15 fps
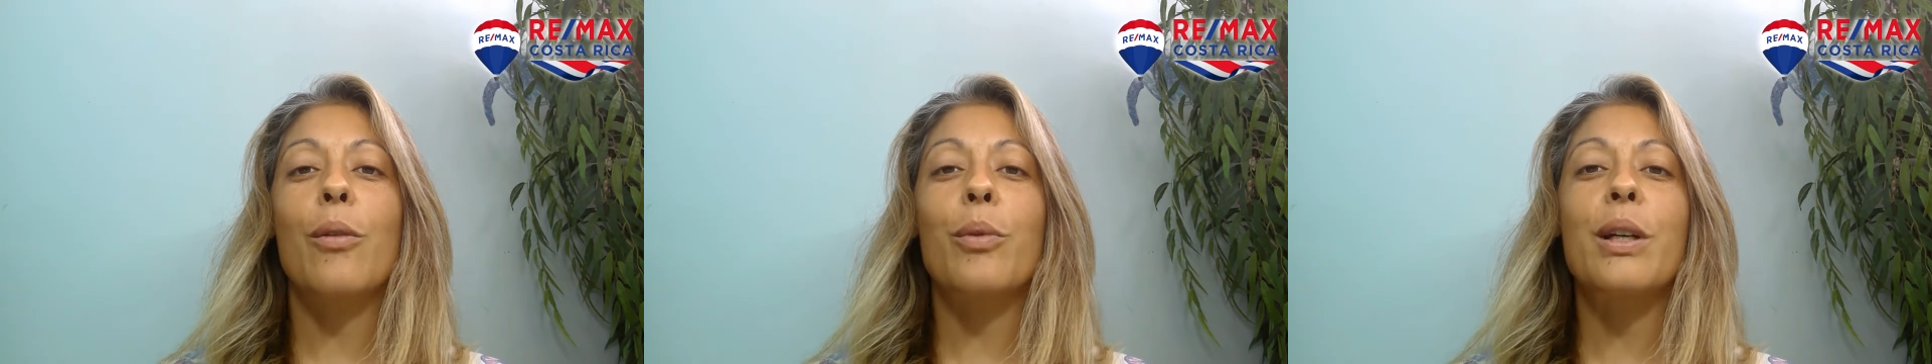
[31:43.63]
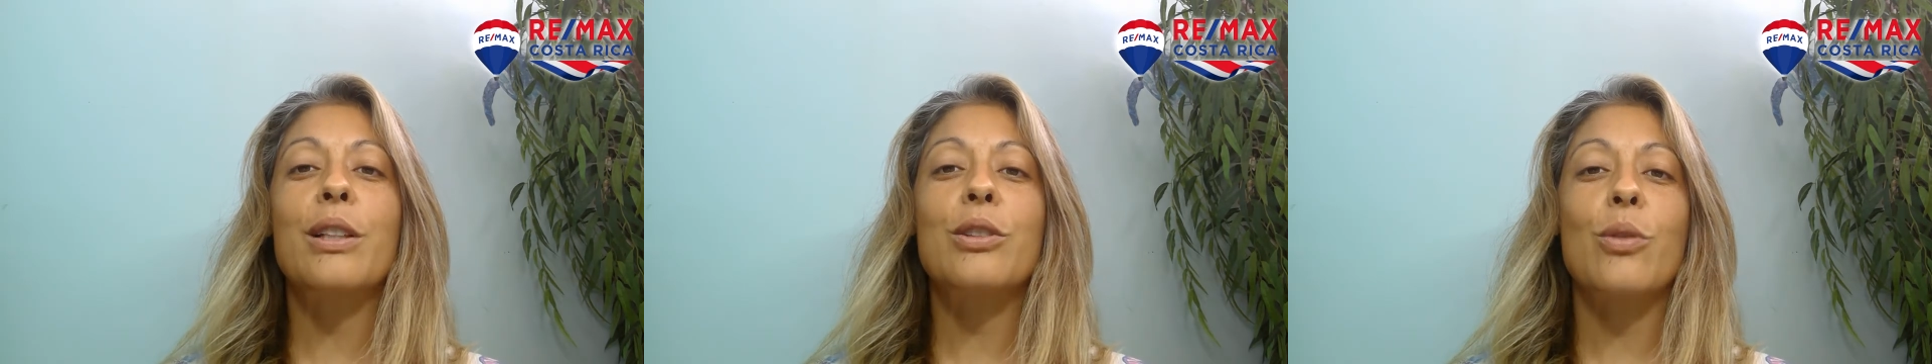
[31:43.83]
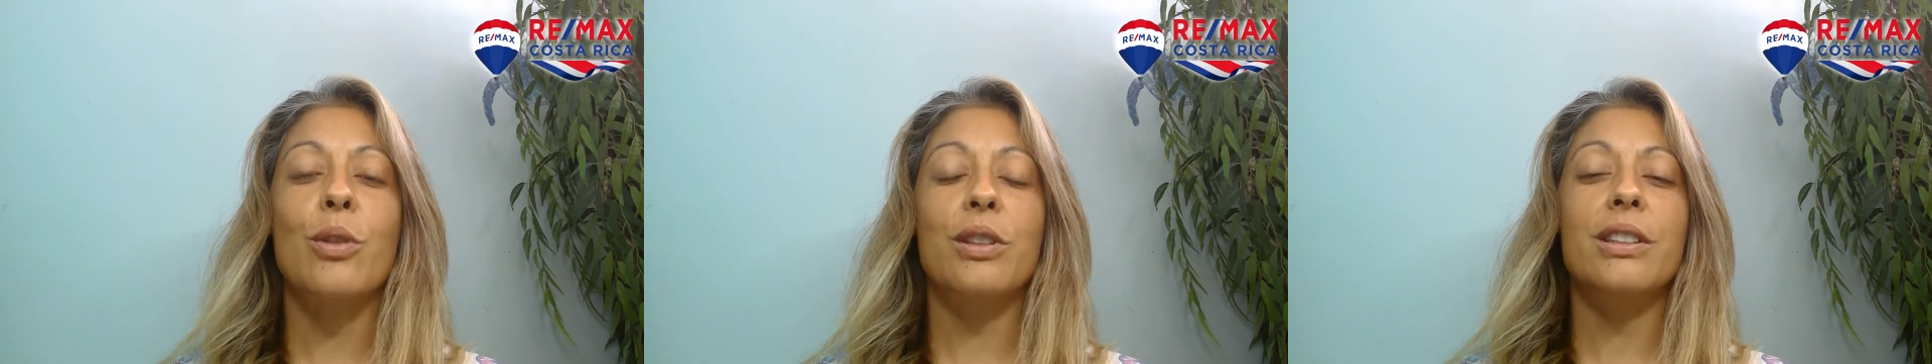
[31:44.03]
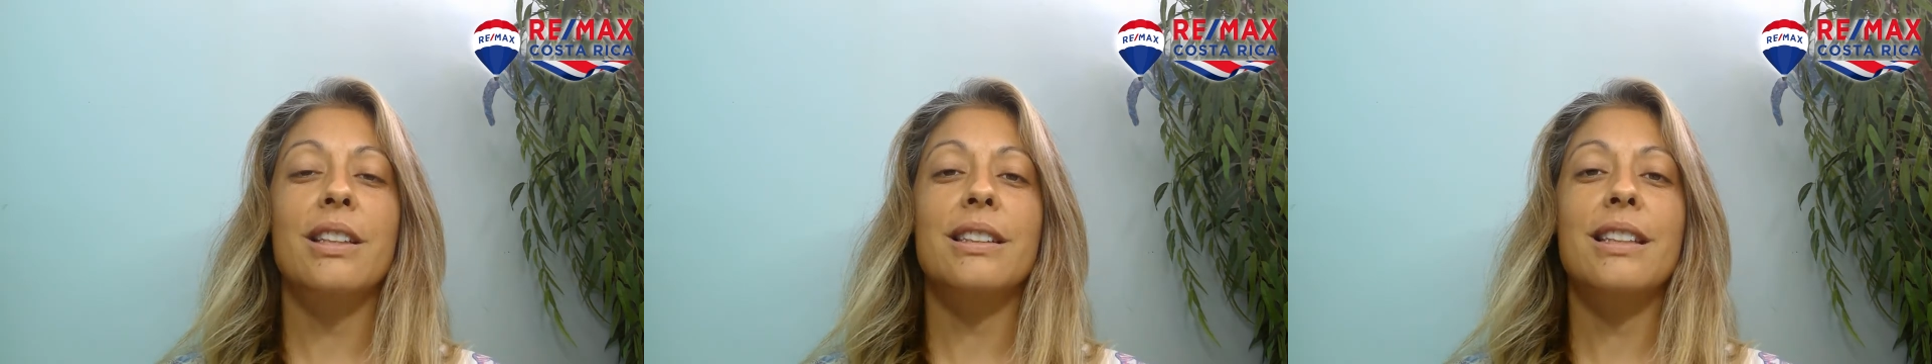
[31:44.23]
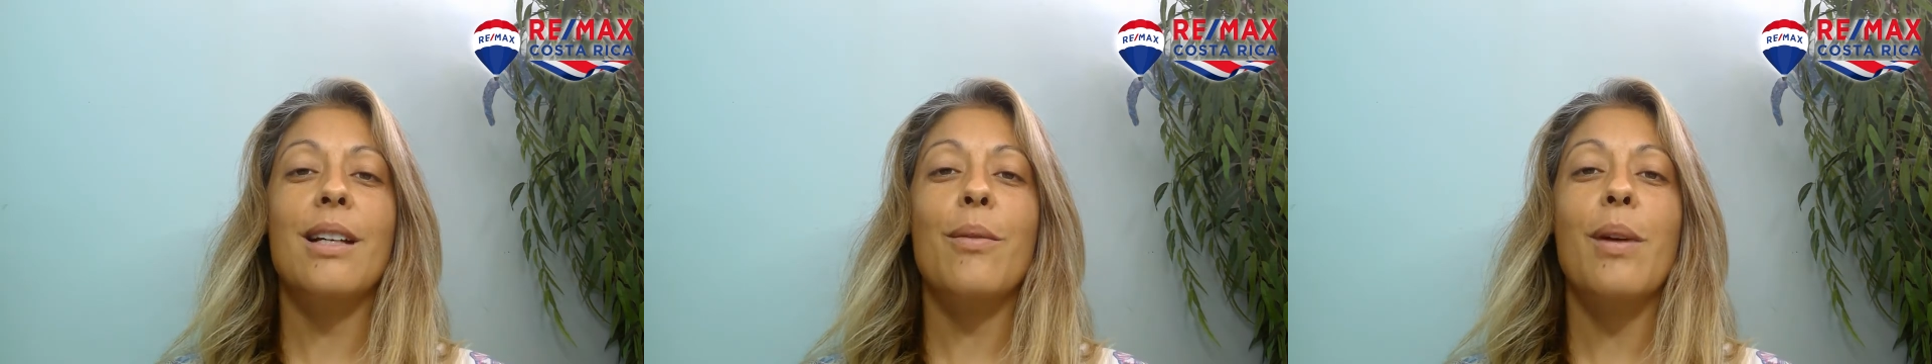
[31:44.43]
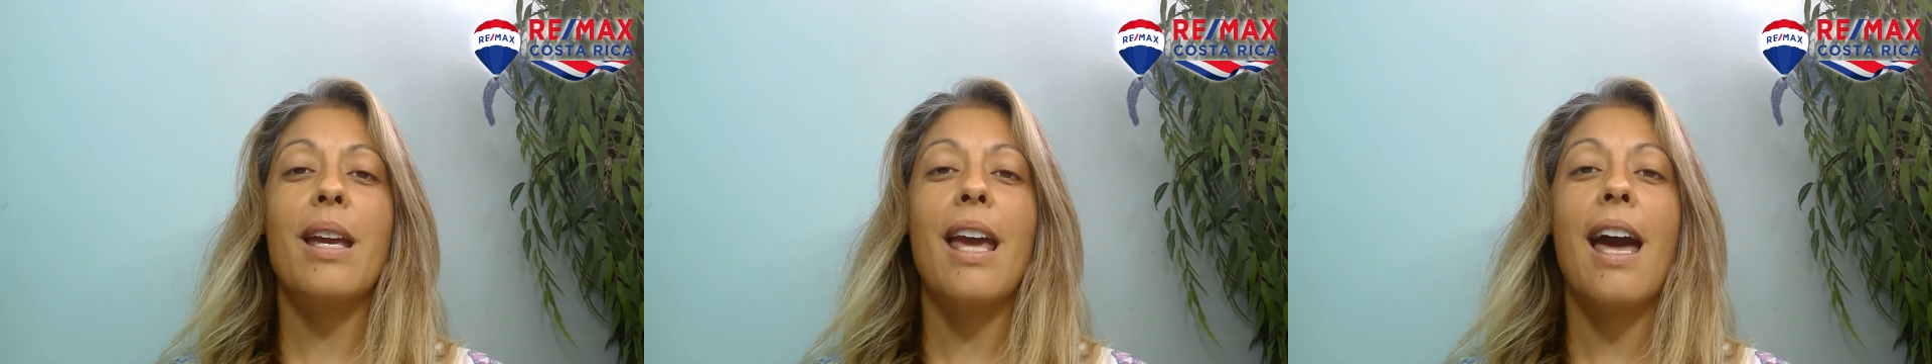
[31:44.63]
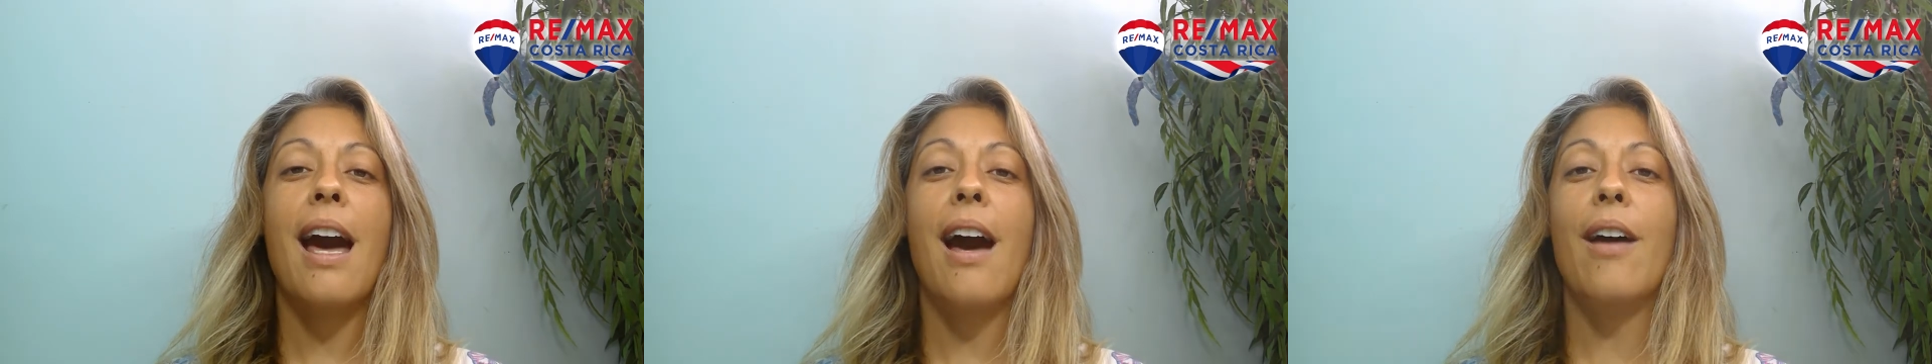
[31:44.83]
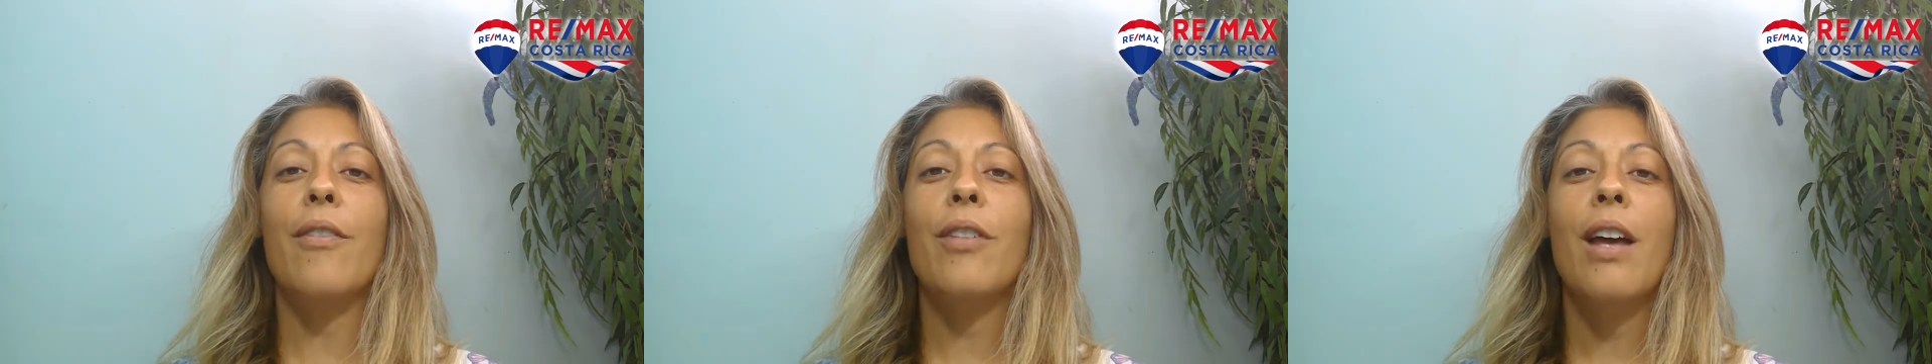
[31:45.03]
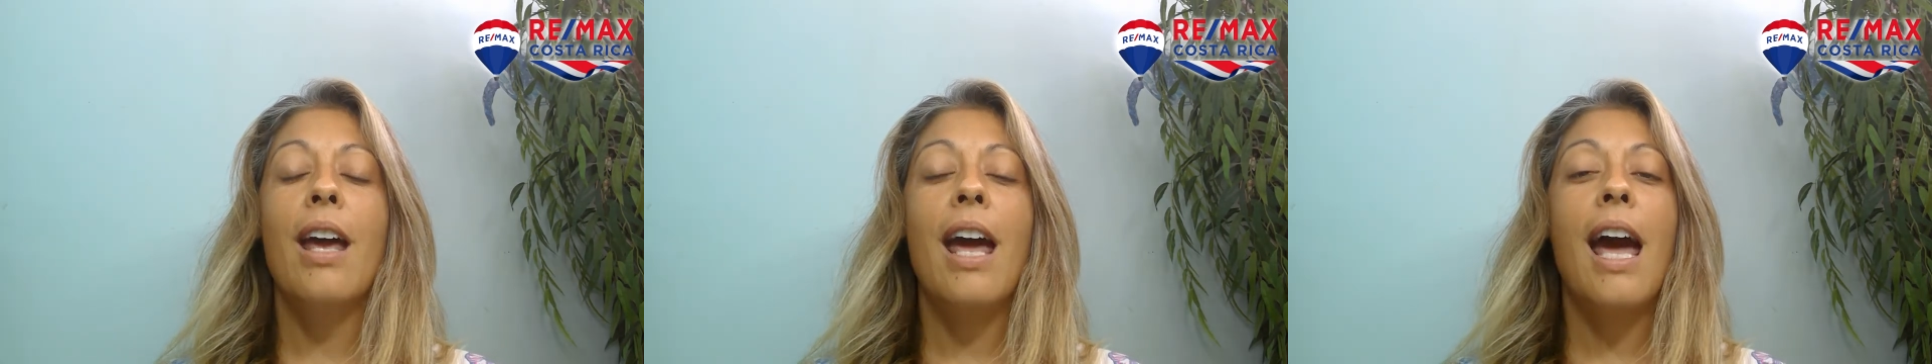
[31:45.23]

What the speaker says: resources that we have.